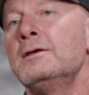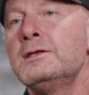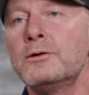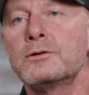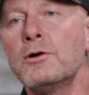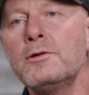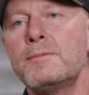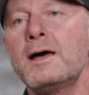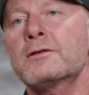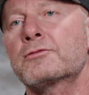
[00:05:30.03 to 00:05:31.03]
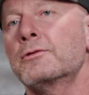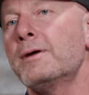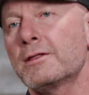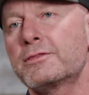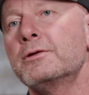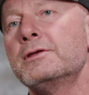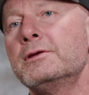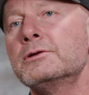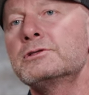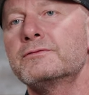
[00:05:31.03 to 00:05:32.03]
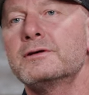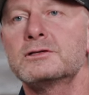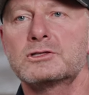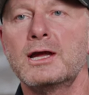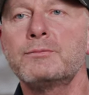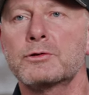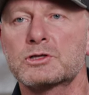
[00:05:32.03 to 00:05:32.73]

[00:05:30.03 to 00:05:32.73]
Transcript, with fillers: You know, when going back through about 30 years of uh, sniper